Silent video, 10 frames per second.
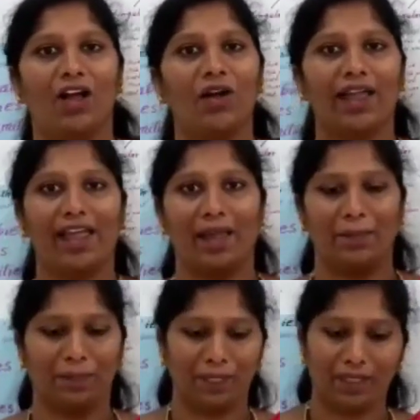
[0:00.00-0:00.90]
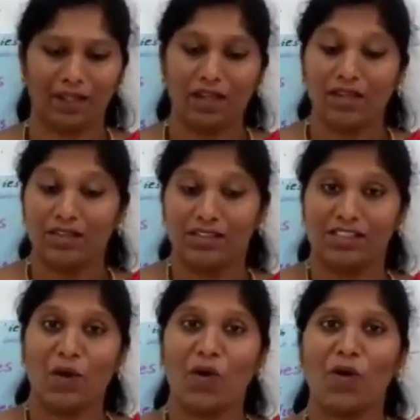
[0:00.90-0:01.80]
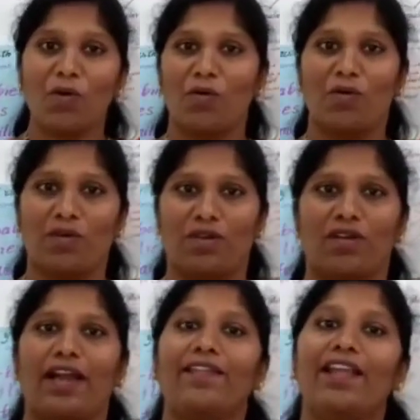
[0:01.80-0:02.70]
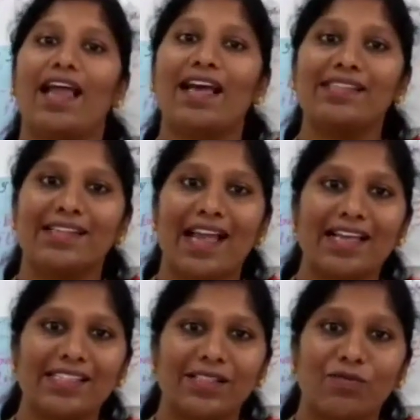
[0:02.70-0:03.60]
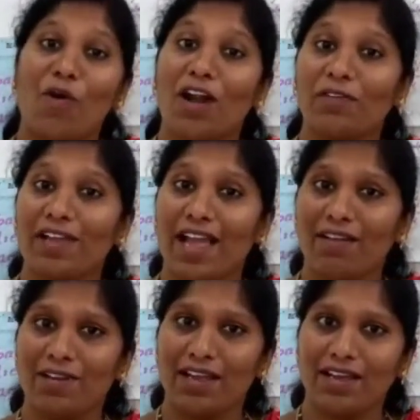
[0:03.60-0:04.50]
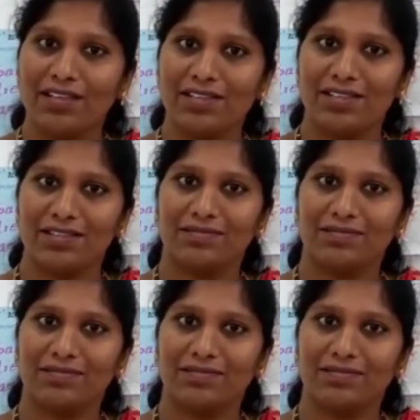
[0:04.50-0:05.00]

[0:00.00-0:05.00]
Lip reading: Okay. So, in the last class, what we have learned?